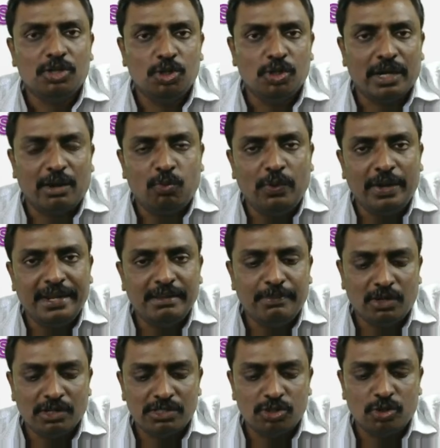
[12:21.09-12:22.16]
You have
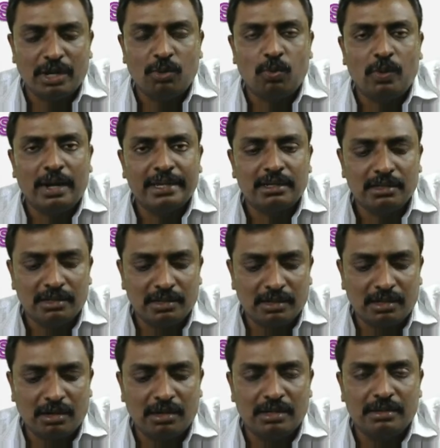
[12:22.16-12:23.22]
because you have, like,
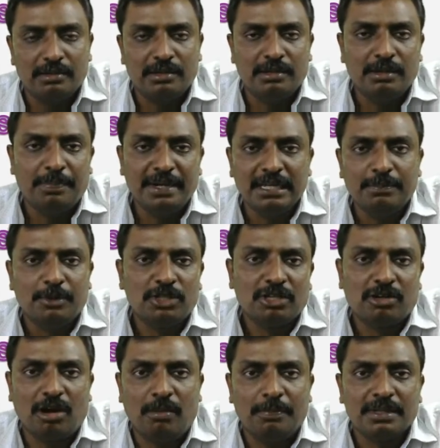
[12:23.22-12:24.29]
depending upon the
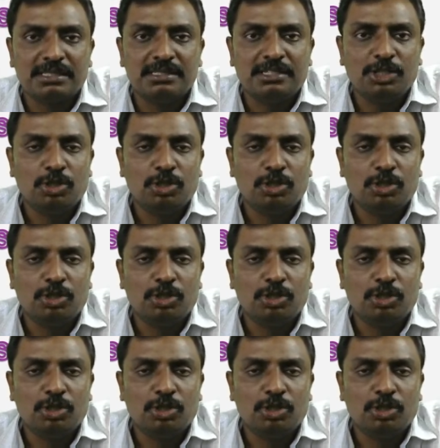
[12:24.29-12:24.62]
complexity,